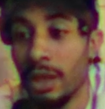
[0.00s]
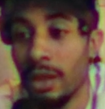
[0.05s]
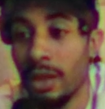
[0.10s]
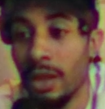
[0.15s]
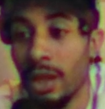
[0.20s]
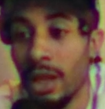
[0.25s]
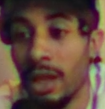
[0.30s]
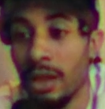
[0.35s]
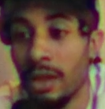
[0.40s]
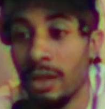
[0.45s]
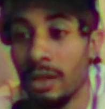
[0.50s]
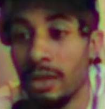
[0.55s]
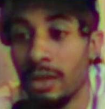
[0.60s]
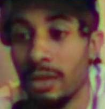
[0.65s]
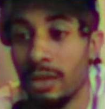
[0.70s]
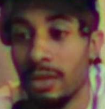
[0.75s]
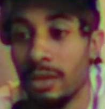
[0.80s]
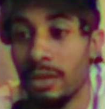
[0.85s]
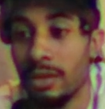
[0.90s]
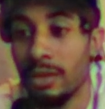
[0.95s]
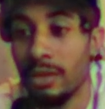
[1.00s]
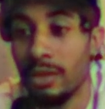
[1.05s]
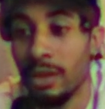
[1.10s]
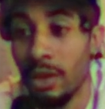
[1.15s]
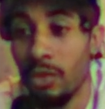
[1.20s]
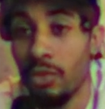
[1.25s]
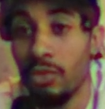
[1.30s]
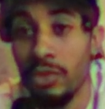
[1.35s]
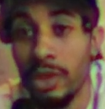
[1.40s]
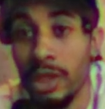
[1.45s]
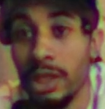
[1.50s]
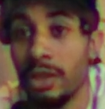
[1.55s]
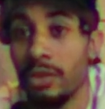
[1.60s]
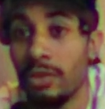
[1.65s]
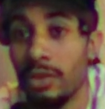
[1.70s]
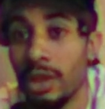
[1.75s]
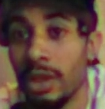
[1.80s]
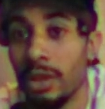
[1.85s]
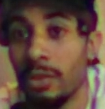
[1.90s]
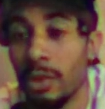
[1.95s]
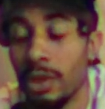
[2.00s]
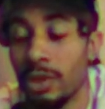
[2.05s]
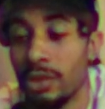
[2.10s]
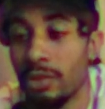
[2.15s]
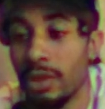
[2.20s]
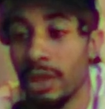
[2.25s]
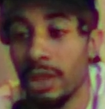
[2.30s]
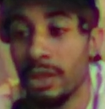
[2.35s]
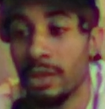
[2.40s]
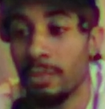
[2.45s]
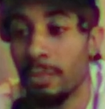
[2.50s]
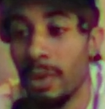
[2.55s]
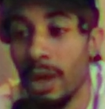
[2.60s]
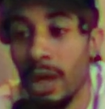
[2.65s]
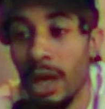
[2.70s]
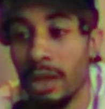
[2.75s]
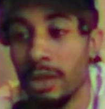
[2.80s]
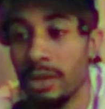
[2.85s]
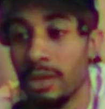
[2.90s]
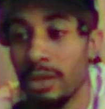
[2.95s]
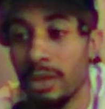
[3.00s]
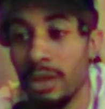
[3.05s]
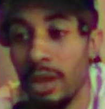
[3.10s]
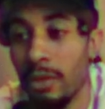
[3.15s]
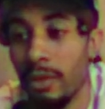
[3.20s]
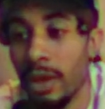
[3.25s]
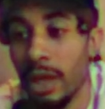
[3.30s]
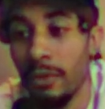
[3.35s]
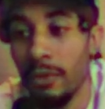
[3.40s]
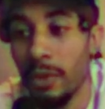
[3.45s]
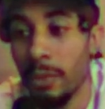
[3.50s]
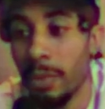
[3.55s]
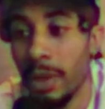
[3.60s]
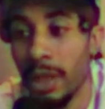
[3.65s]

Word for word: ain't gonna lie. I really, really want dreads, but I just don't have the